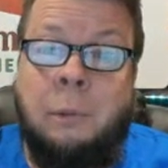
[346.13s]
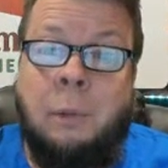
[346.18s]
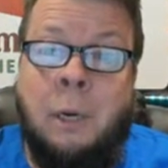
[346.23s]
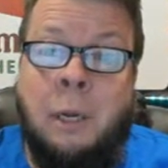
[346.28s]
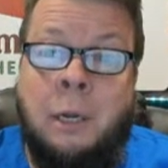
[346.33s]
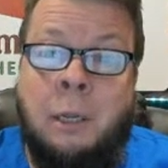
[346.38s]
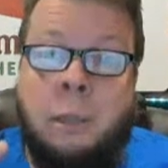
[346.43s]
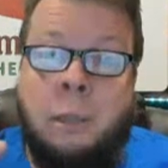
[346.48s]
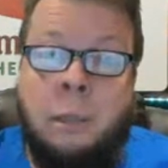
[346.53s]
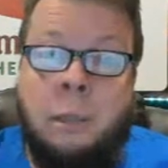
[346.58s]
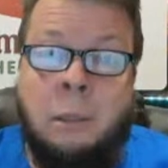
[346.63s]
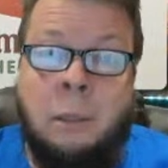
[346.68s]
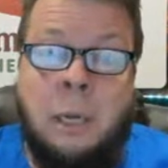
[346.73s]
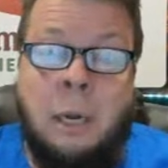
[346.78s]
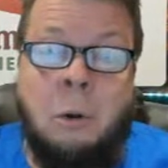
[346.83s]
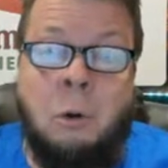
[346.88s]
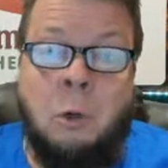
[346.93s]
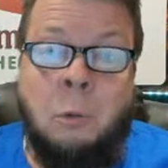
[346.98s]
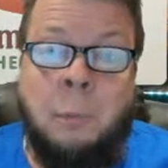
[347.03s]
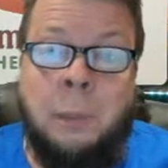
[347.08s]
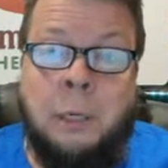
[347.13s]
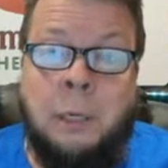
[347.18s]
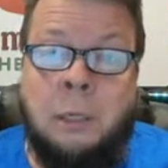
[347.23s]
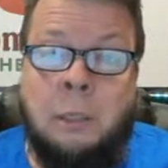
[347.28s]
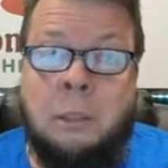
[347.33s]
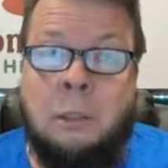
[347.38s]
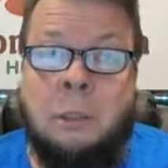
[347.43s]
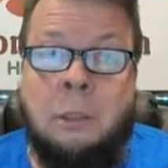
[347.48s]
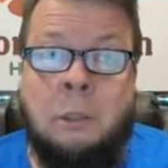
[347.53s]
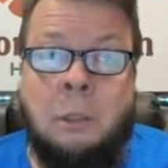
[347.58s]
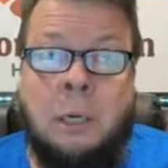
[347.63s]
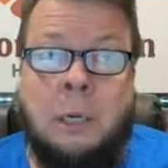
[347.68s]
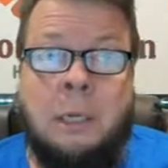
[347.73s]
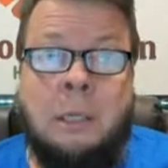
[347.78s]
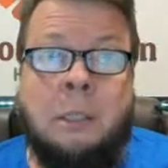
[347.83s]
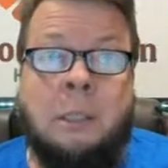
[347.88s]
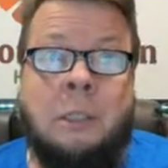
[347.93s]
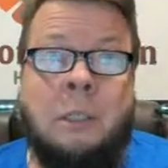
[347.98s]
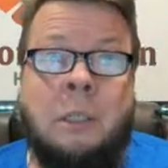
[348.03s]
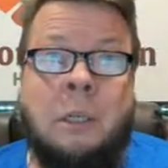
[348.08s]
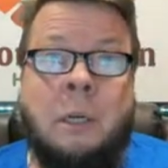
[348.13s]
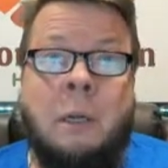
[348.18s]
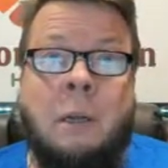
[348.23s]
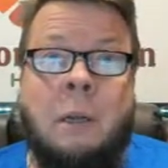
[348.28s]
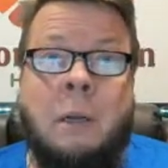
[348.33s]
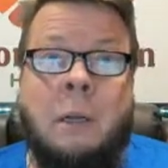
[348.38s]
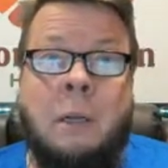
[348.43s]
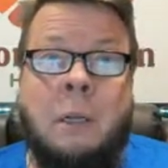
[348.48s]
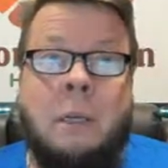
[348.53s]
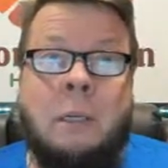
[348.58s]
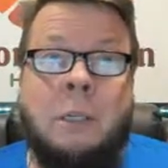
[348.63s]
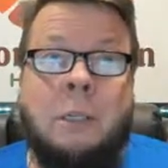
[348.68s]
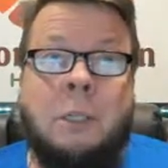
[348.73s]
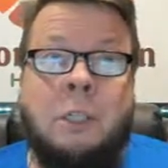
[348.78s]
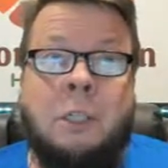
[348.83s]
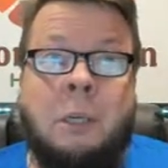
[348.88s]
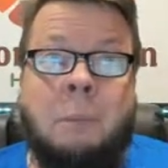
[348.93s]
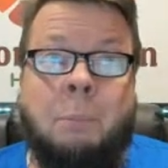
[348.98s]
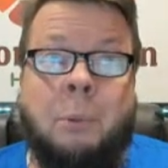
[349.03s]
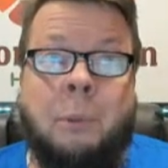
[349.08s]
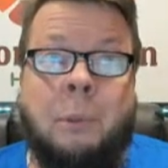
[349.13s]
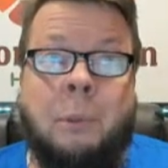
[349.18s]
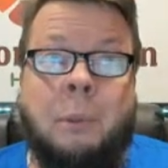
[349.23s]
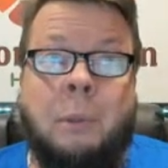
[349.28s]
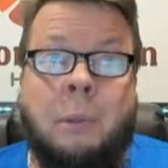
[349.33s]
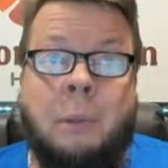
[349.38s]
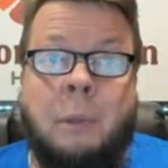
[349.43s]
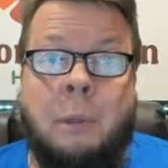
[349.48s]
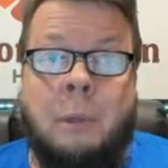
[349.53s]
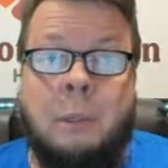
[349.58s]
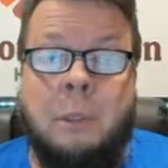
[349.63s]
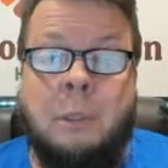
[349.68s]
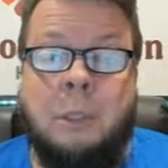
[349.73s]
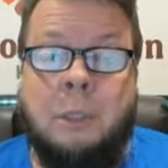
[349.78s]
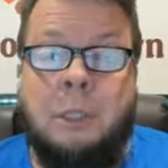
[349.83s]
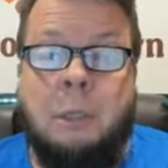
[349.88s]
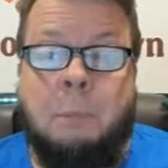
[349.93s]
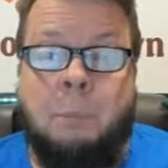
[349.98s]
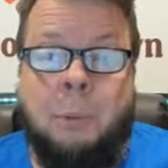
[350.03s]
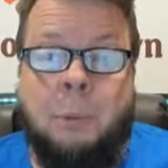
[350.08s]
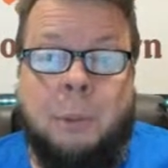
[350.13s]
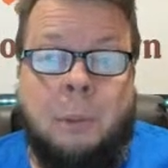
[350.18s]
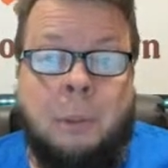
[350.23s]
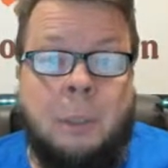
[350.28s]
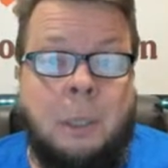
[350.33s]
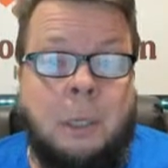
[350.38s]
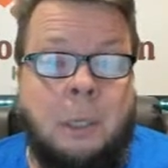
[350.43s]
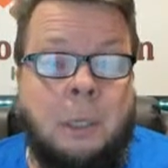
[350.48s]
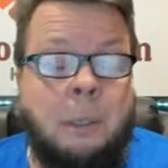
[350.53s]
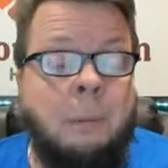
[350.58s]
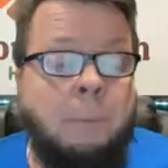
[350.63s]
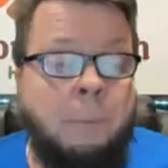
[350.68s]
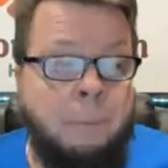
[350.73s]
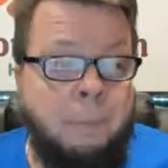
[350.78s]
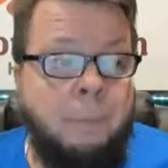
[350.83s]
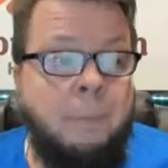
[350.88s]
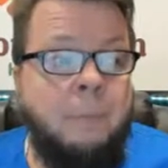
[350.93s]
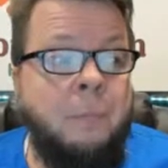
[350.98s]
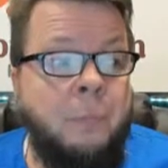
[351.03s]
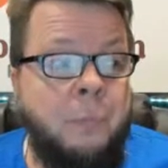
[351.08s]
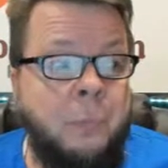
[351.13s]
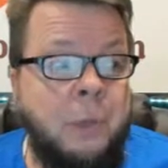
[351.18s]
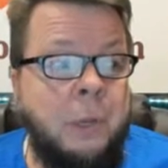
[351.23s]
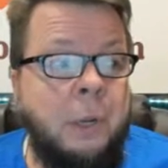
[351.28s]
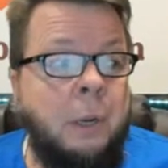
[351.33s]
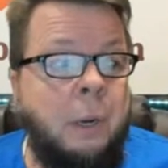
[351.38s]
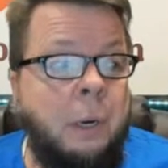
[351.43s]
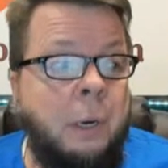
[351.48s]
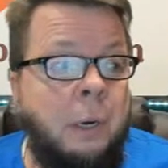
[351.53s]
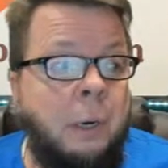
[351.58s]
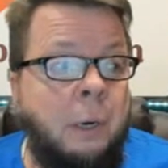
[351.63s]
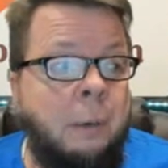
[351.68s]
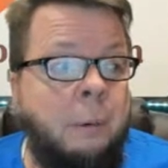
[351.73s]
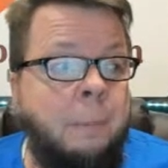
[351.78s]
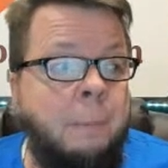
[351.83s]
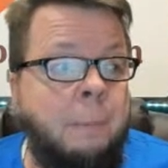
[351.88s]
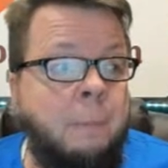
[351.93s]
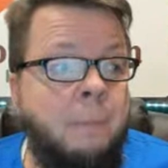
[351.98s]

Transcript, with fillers: like the alkubin is, and so it has simple, simple, uh, uh,